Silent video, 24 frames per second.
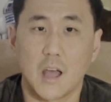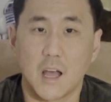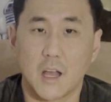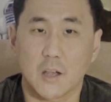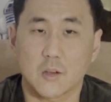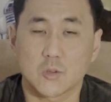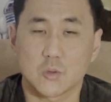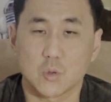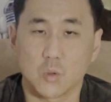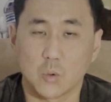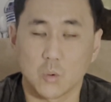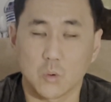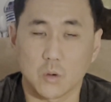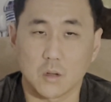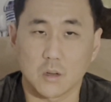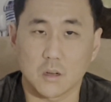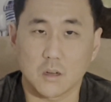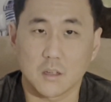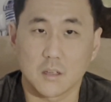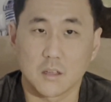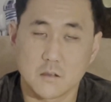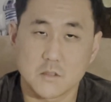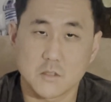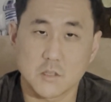actual
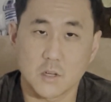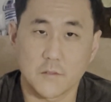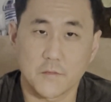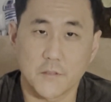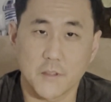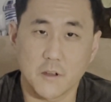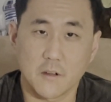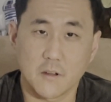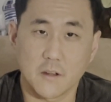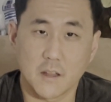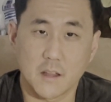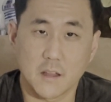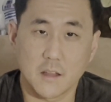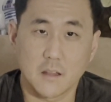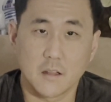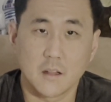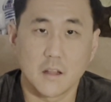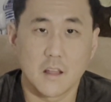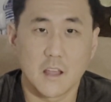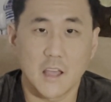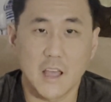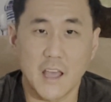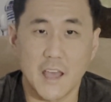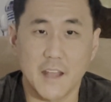work, surf the internet,
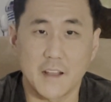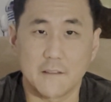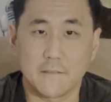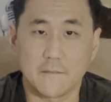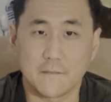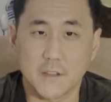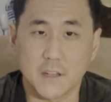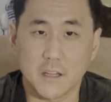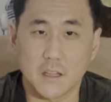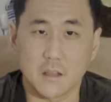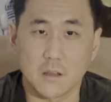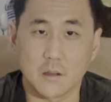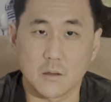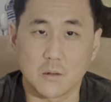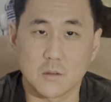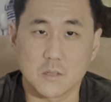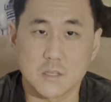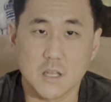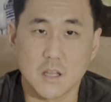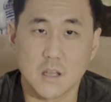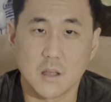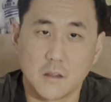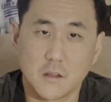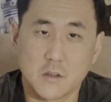edit videos,
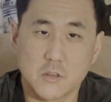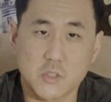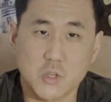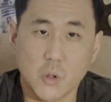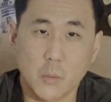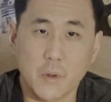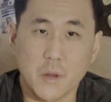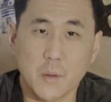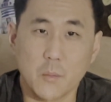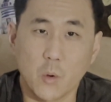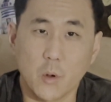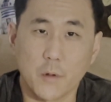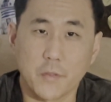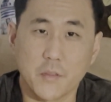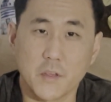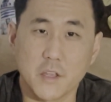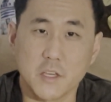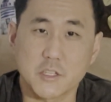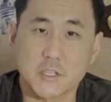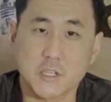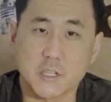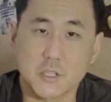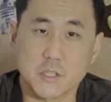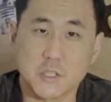and there's so many more
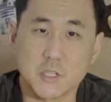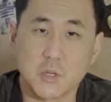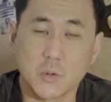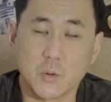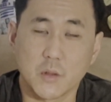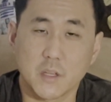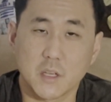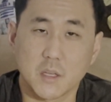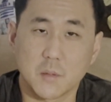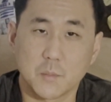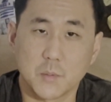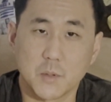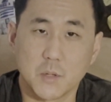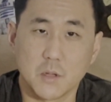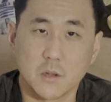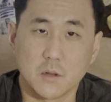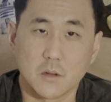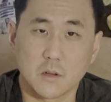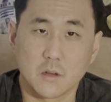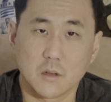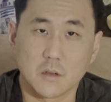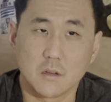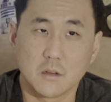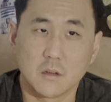things you can do with a
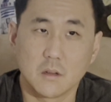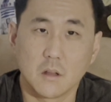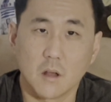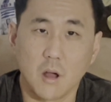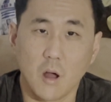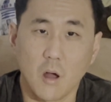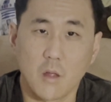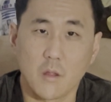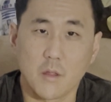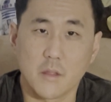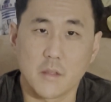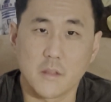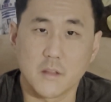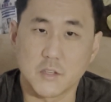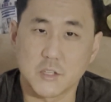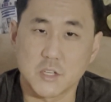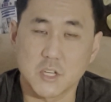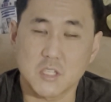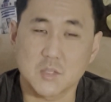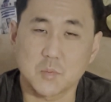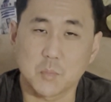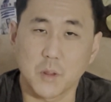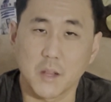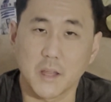computer other than
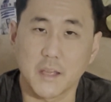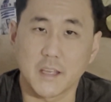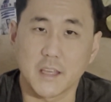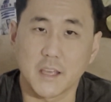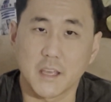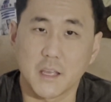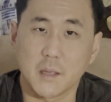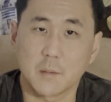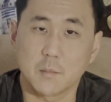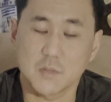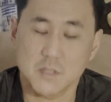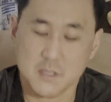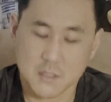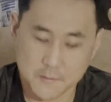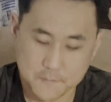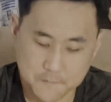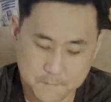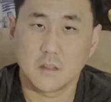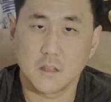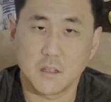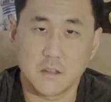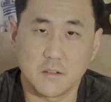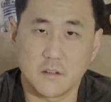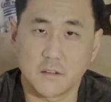just play games.
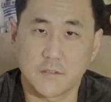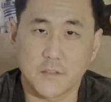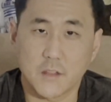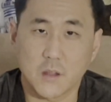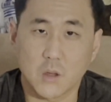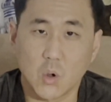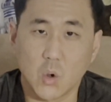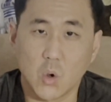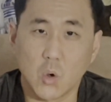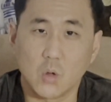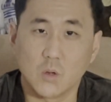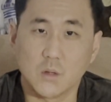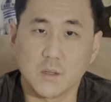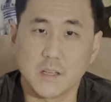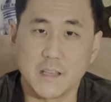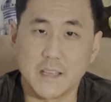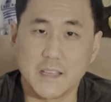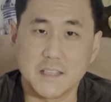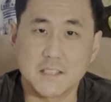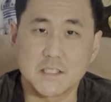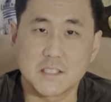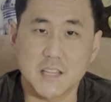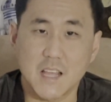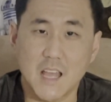Even if the goal
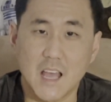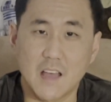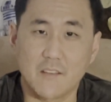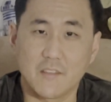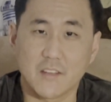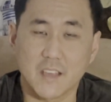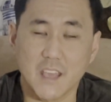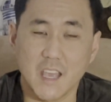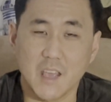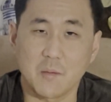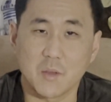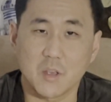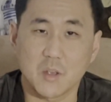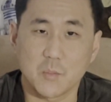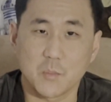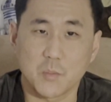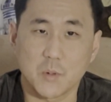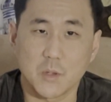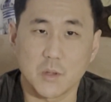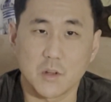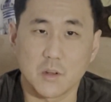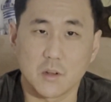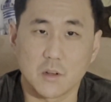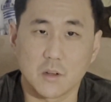is to have a gaming
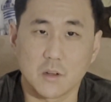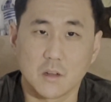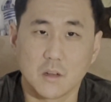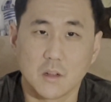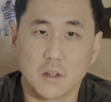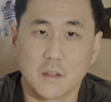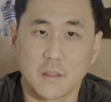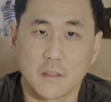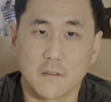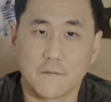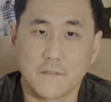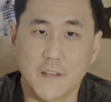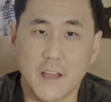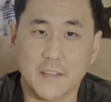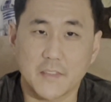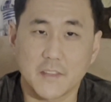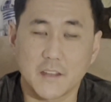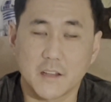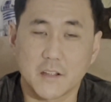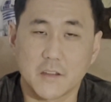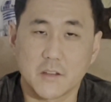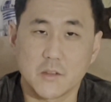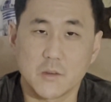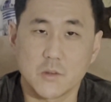computer, the fact
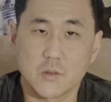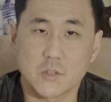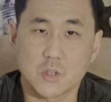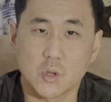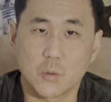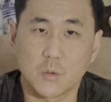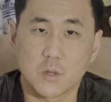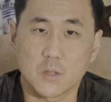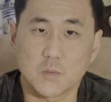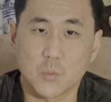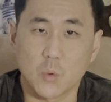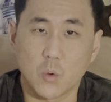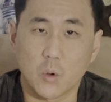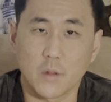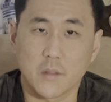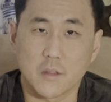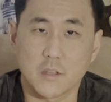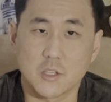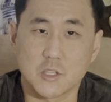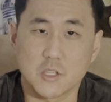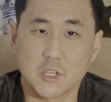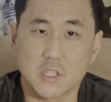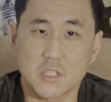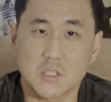that it can do so much more
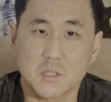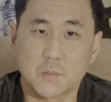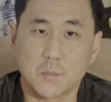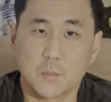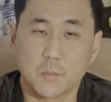than just